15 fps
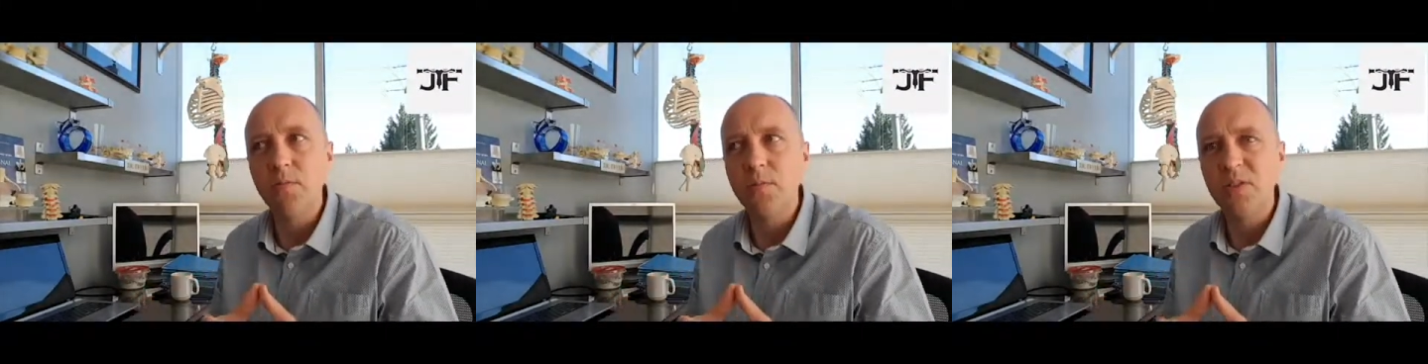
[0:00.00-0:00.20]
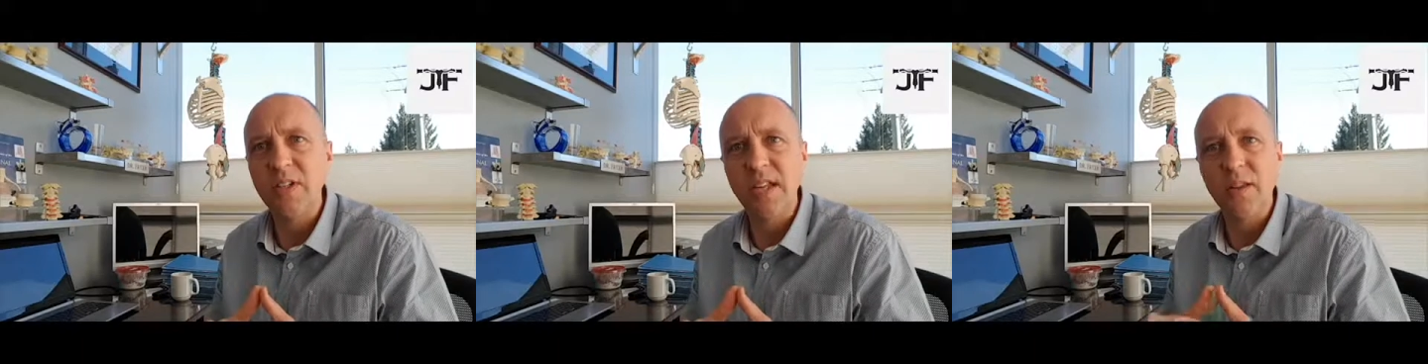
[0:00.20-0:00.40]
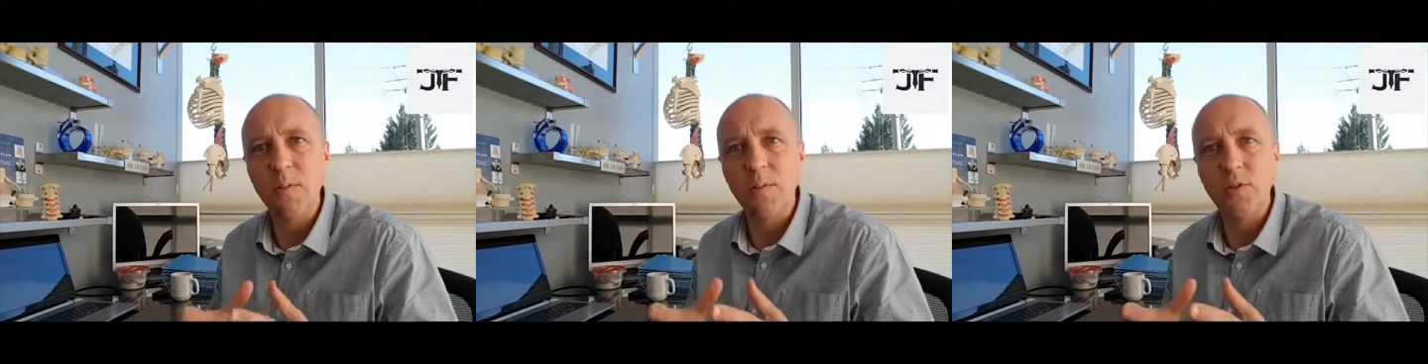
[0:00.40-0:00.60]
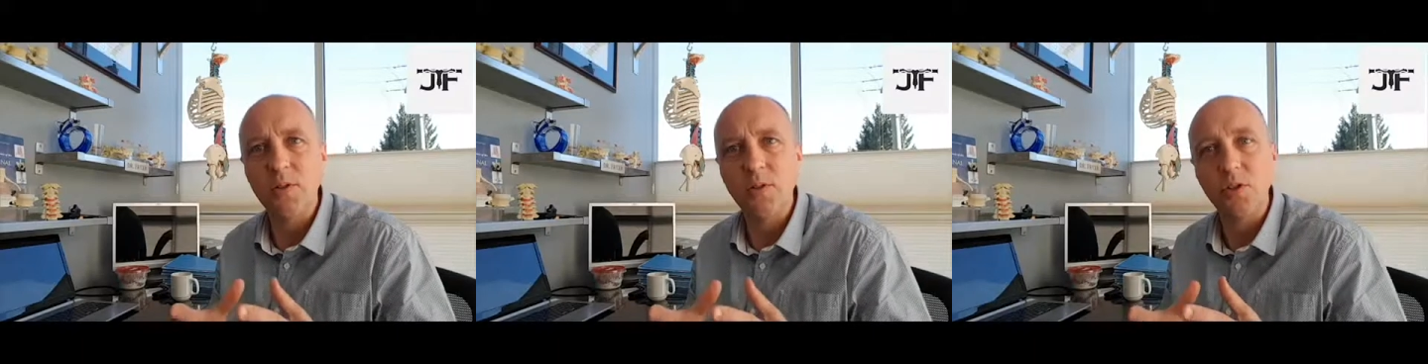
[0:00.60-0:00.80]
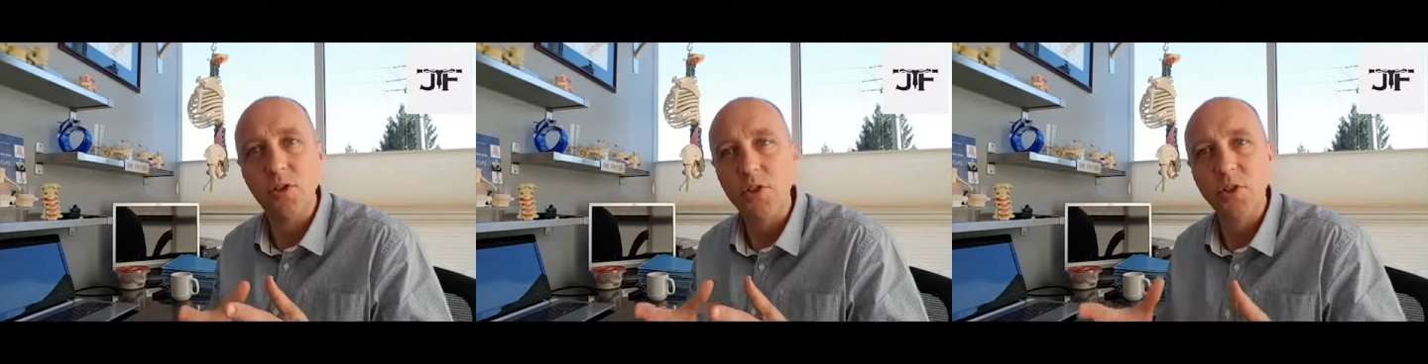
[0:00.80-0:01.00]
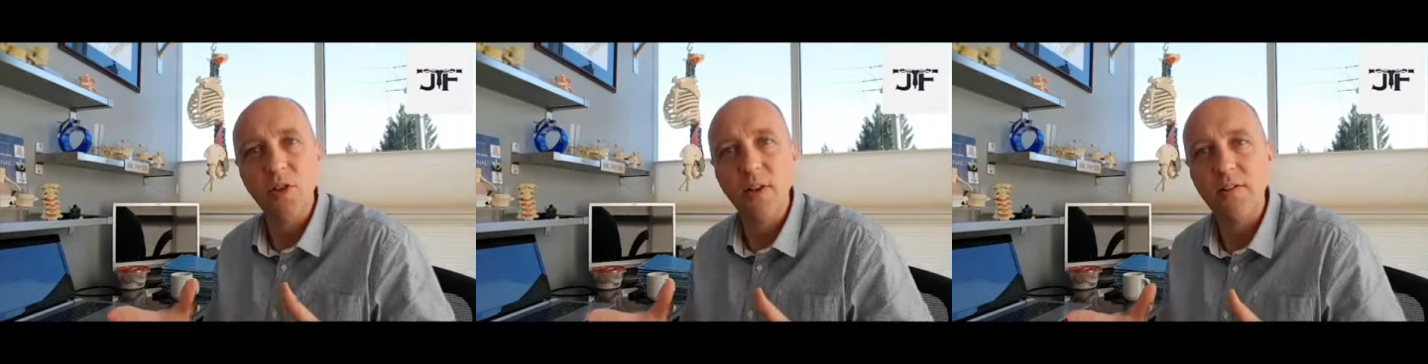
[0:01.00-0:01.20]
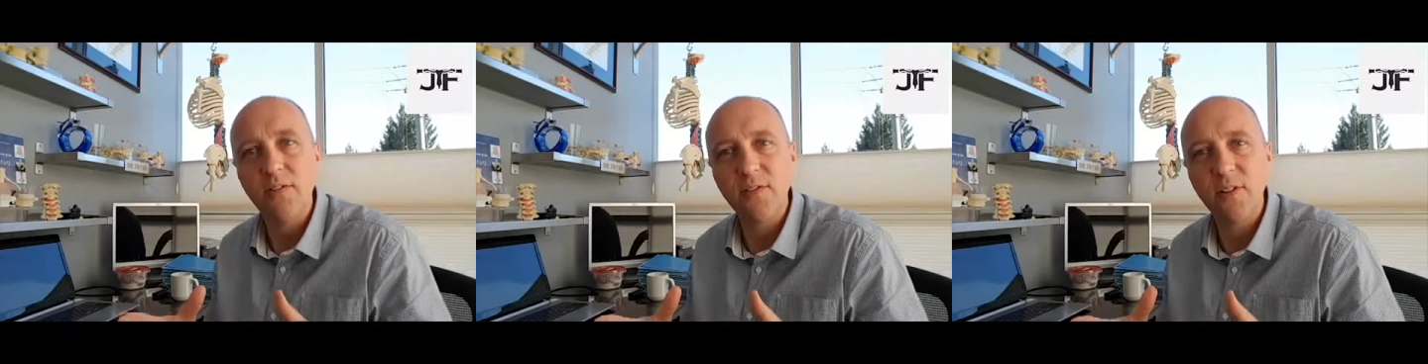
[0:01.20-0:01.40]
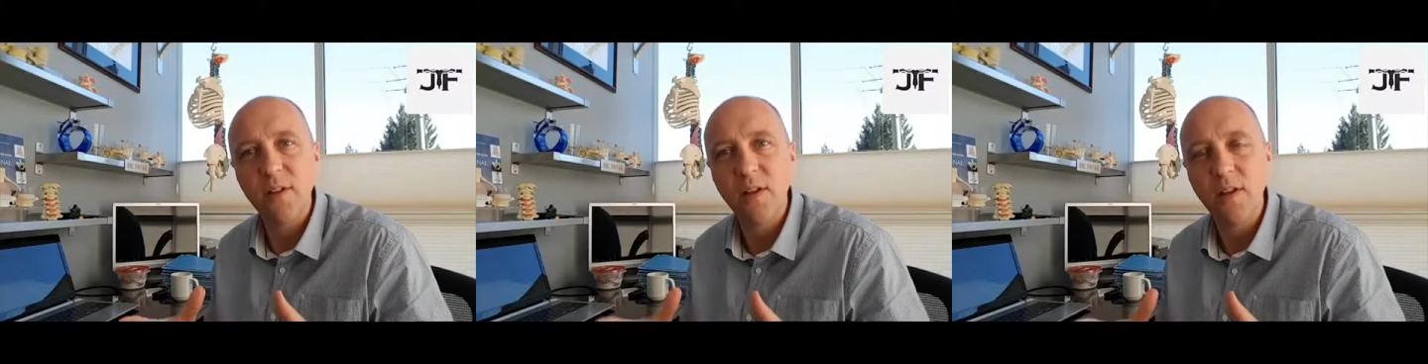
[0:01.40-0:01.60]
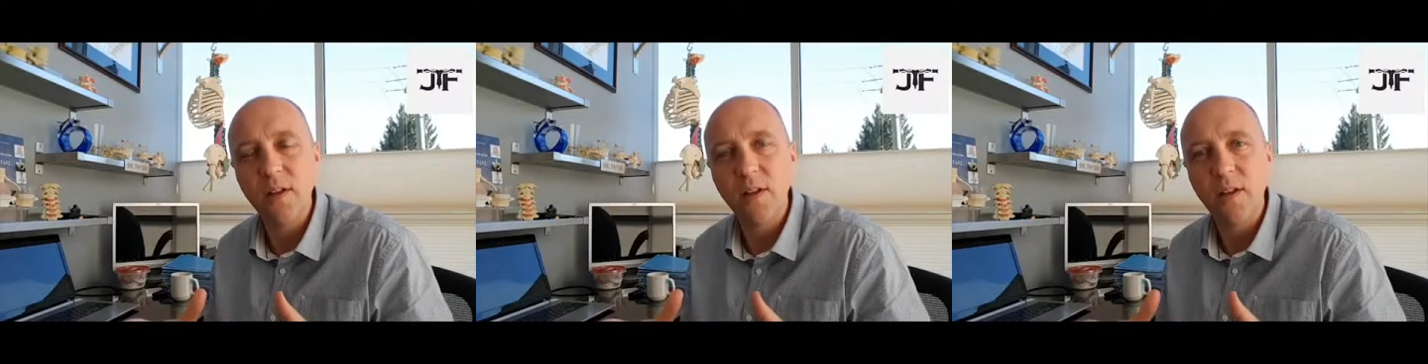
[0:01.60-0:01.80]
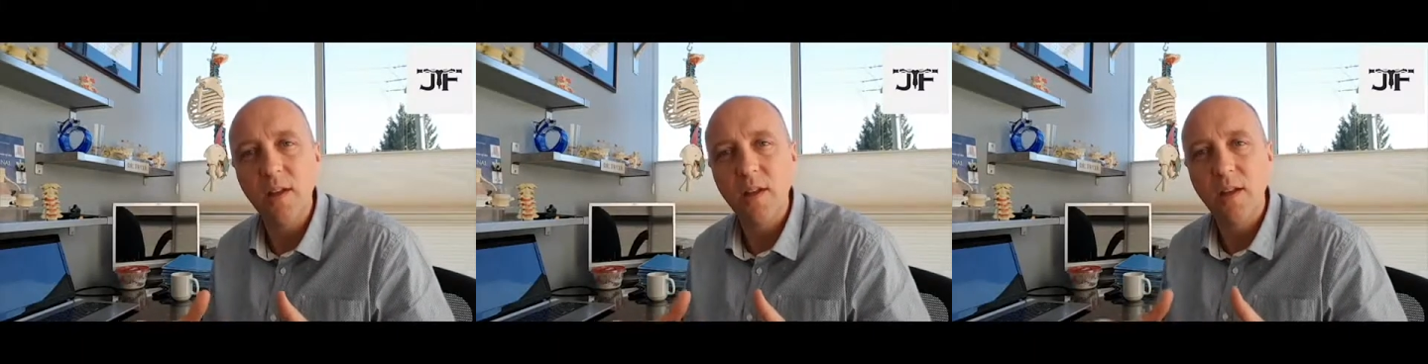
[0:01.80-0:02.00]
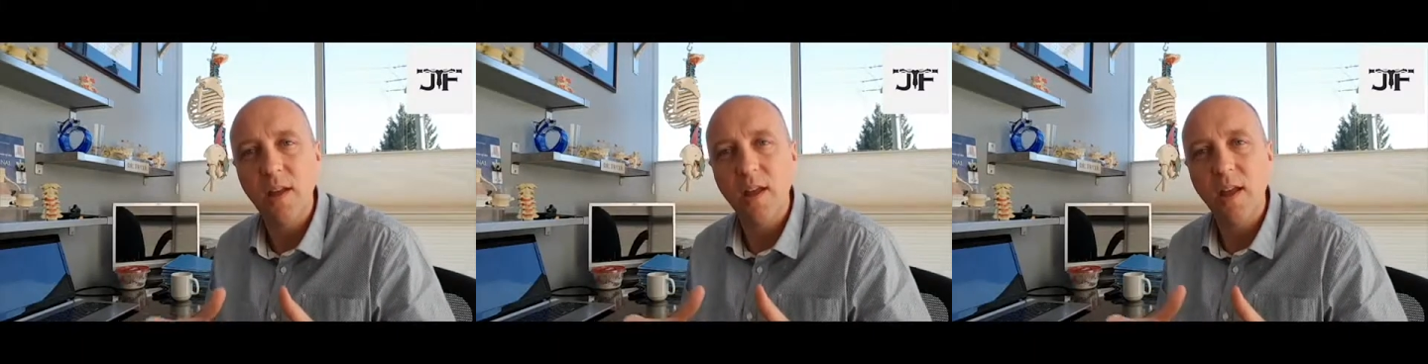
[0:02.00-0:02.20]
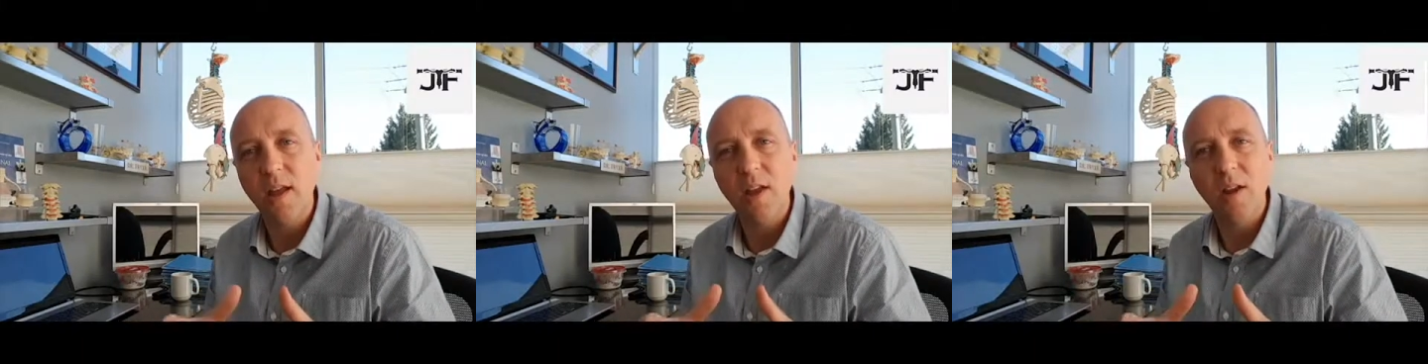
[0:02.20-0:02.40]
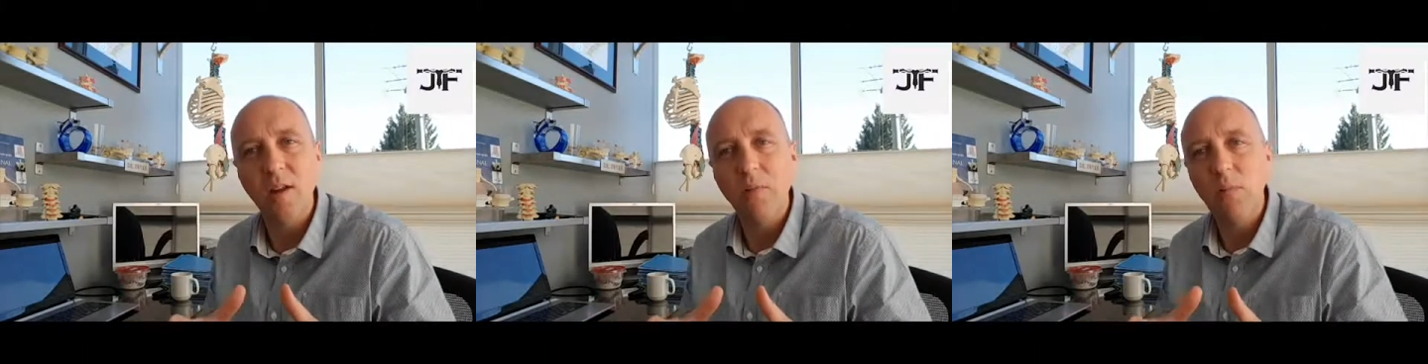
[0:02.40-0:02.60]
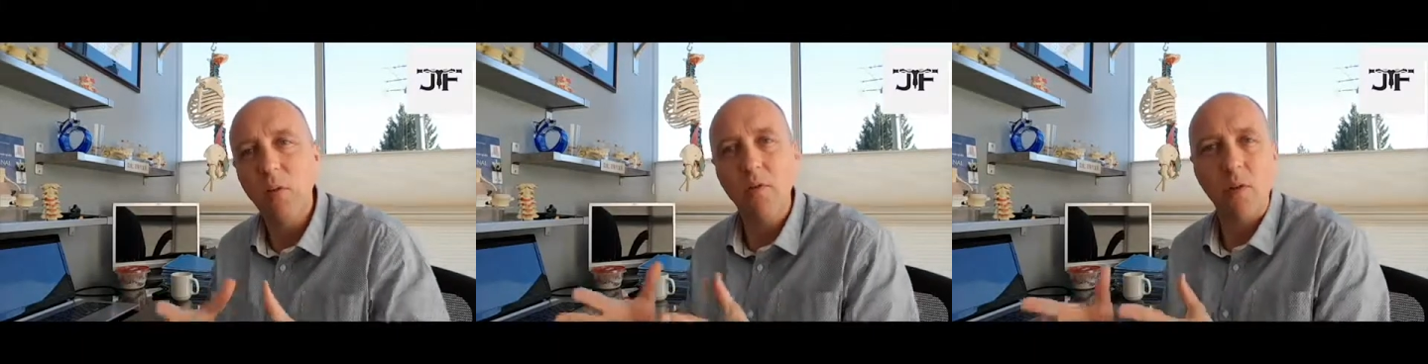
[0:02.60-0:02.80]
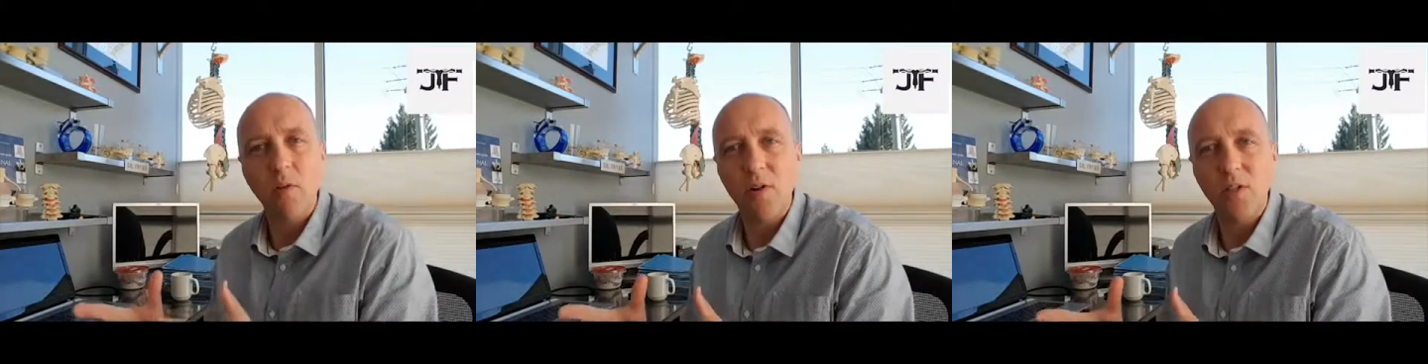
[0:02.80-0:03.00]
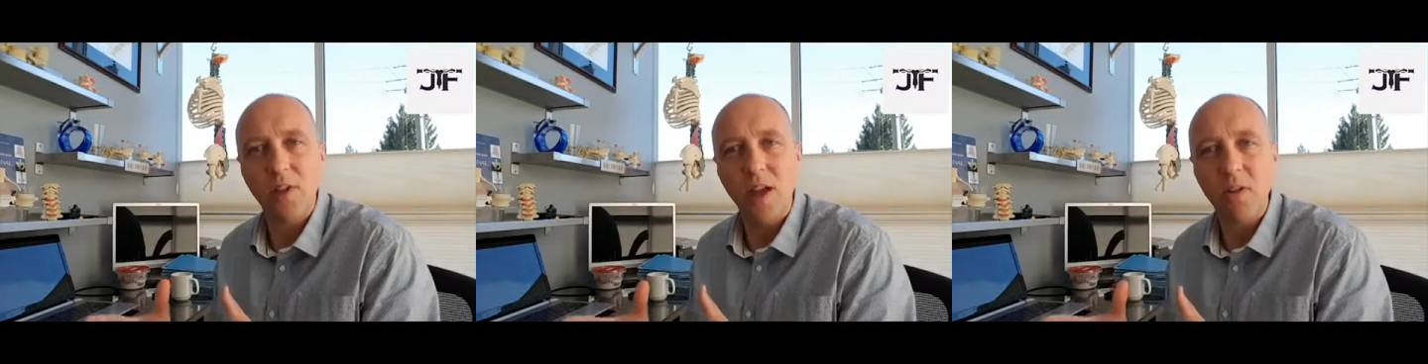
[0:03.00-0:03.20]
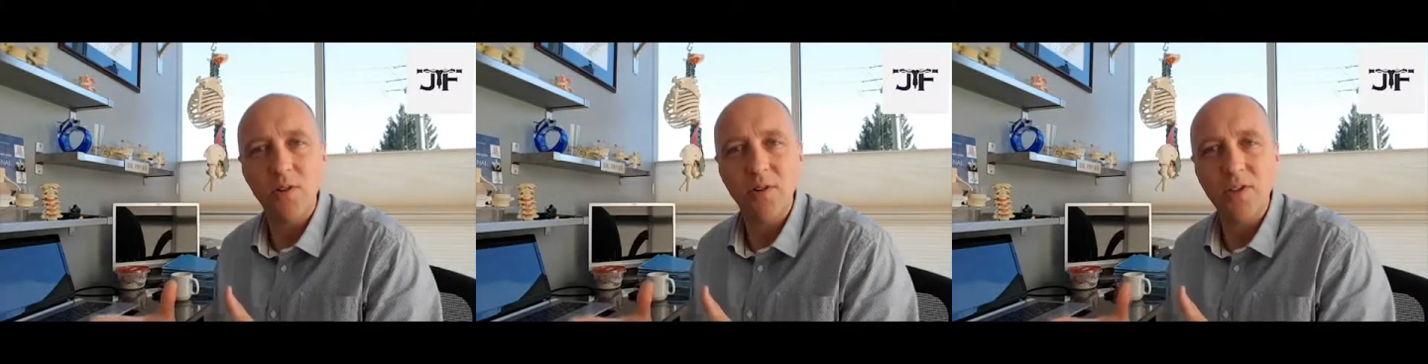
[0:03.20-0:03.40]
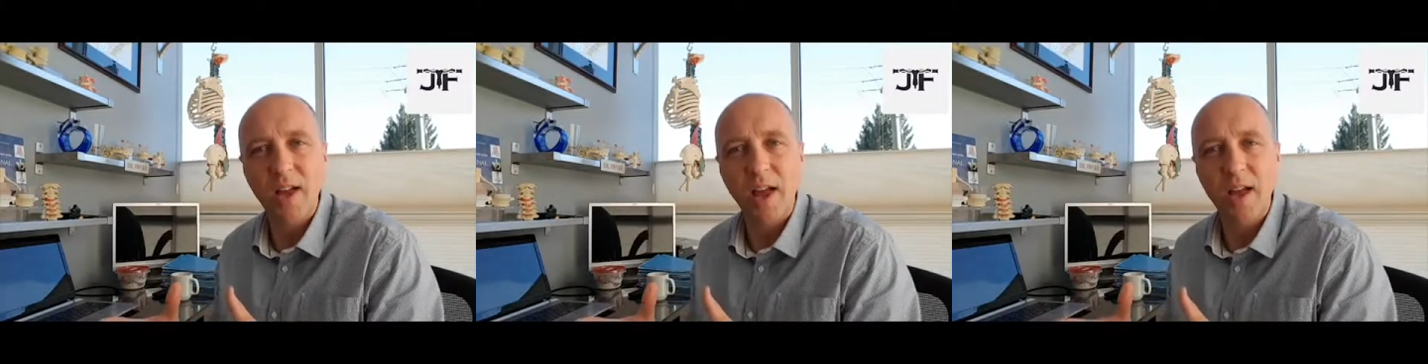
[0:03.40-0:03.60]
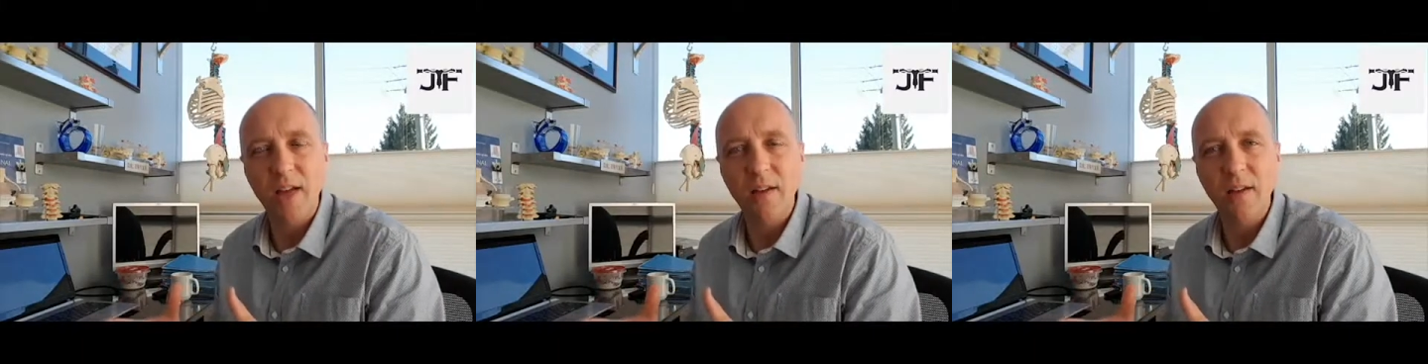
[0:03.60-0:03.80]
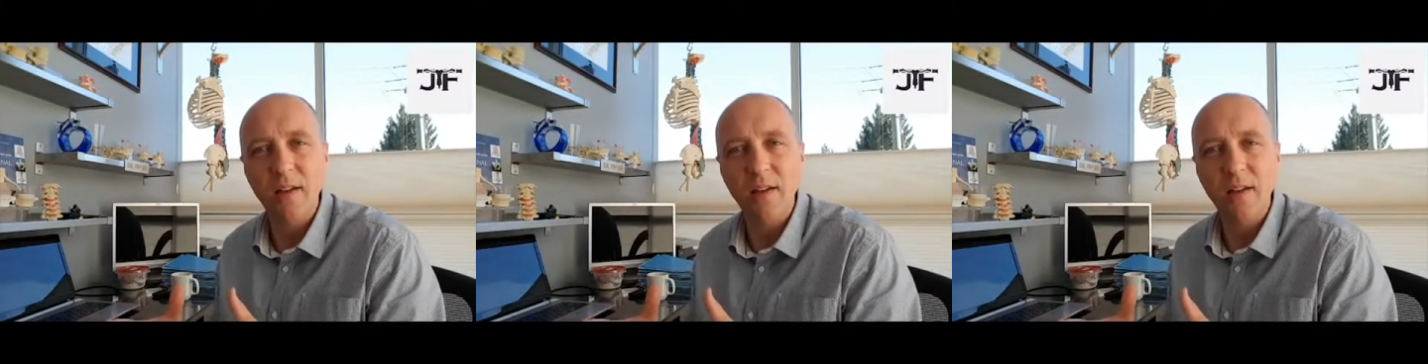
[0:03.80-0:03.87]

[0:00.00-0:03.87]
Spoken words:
seems to shift and move over to the other side?